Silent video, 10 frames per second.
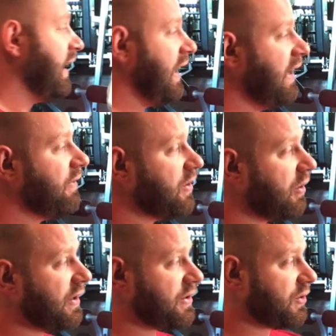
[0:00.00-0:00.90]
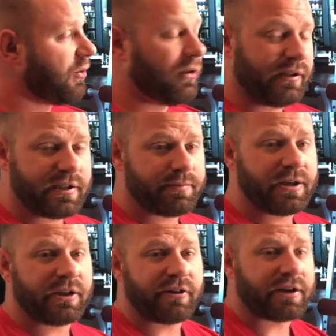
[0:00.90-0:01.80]
even though his goal in this
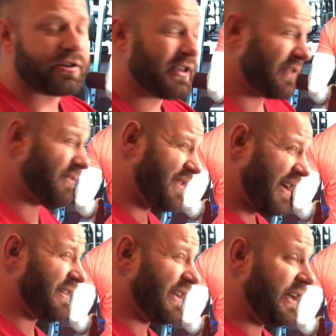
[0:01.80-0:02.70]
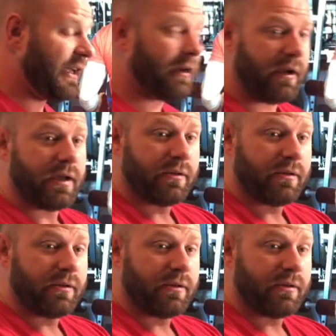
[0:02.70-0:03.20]
particular exercise was not to get here,